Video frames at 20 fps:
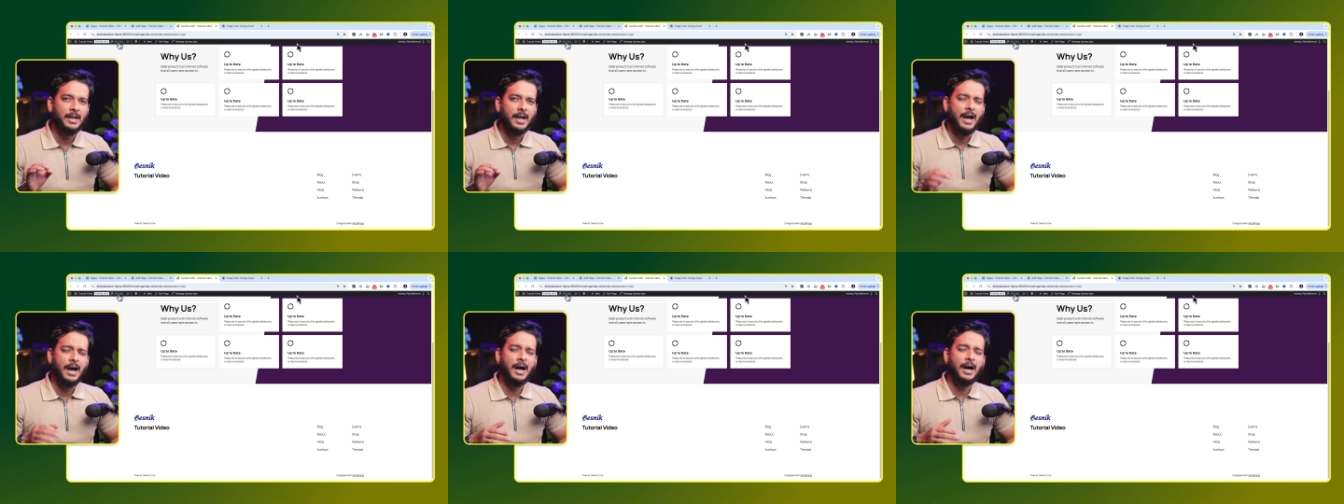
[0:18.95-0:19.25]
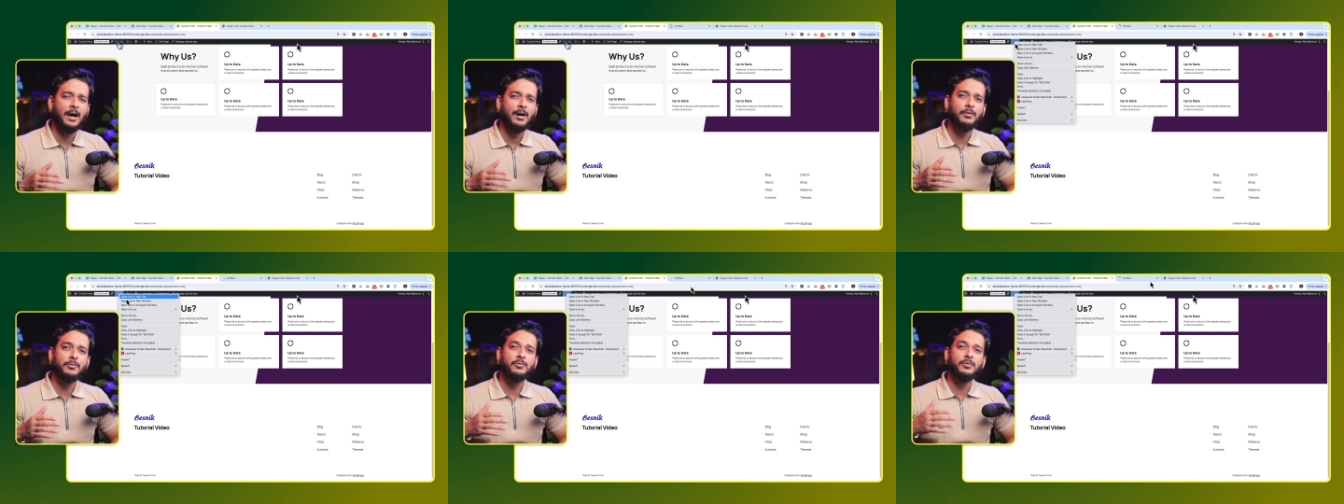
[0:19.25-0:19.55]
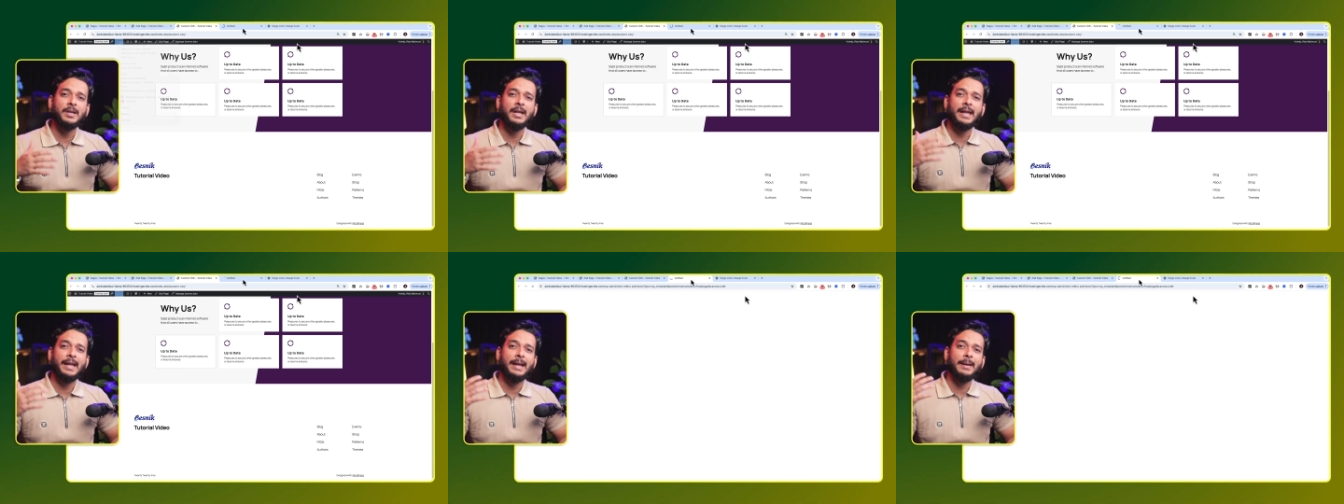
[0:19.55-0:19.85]
how
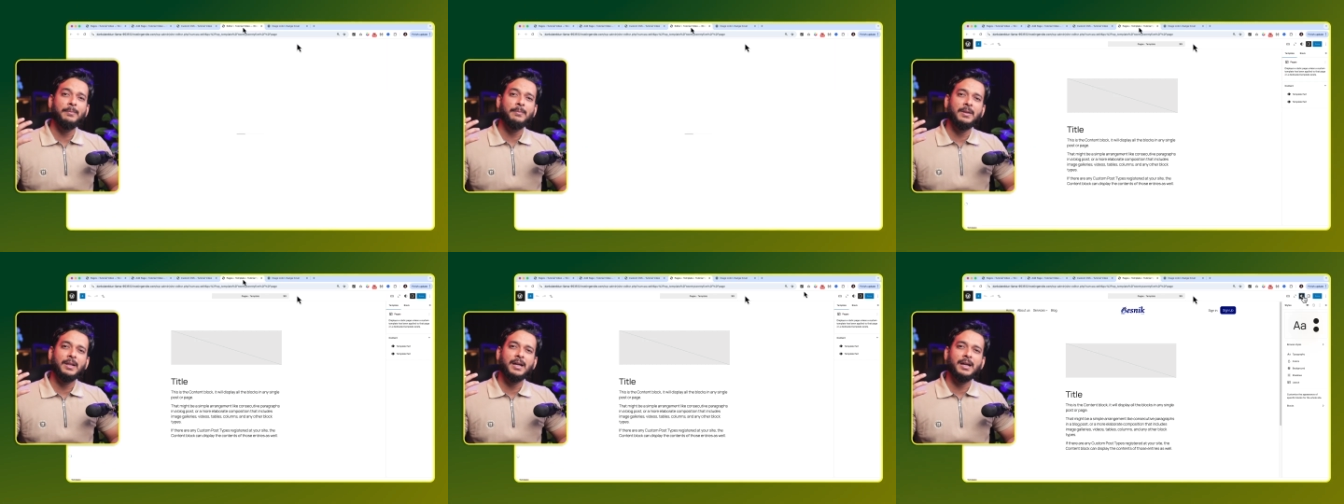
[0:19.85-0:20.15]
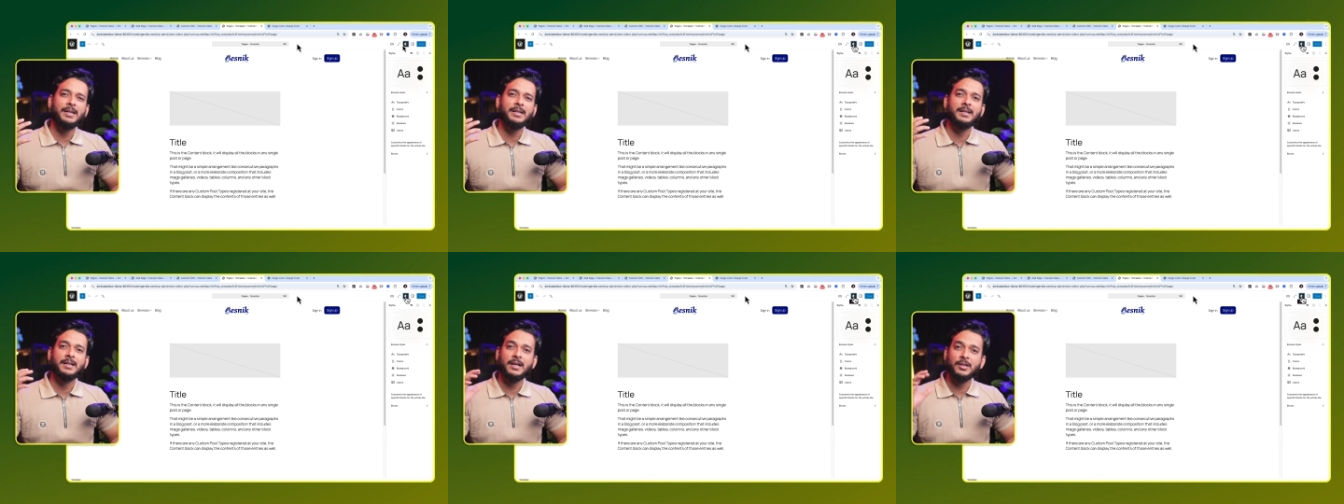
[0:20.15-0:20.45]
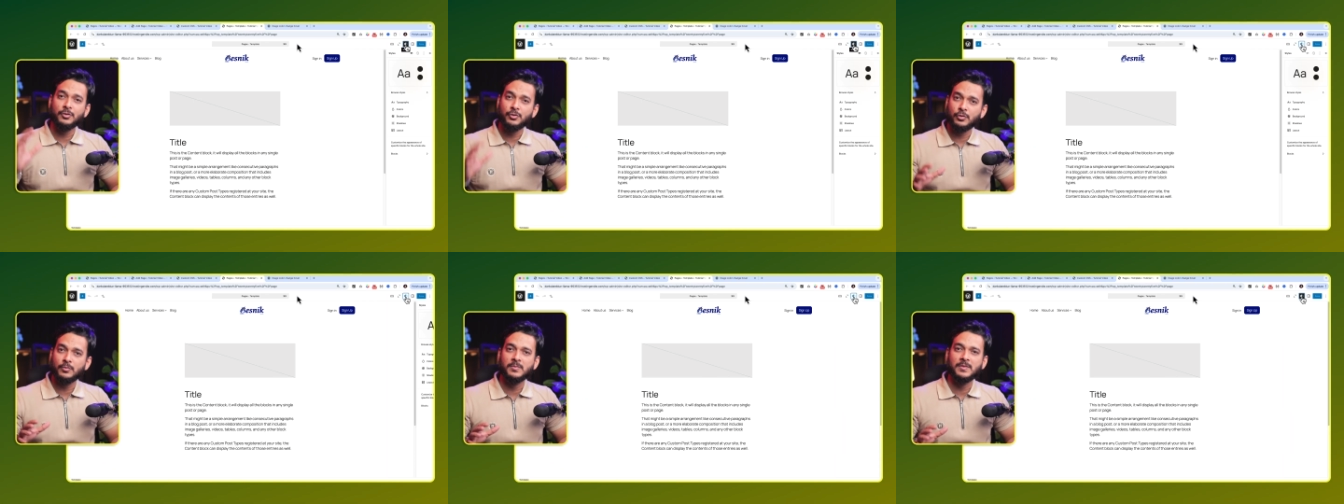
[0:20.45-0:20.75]
to apply
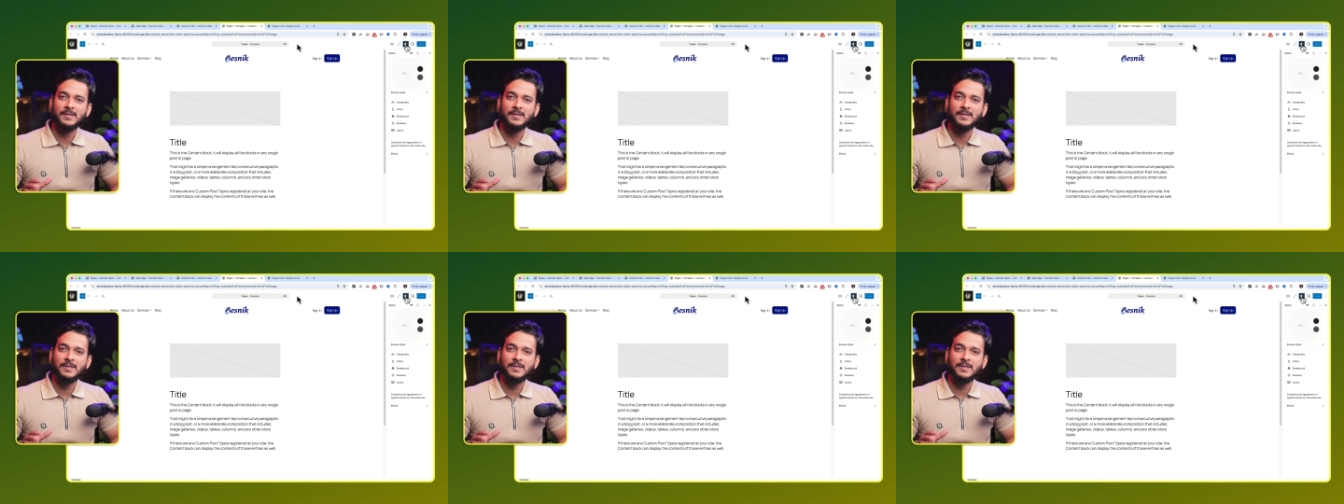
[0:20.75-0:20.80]
custom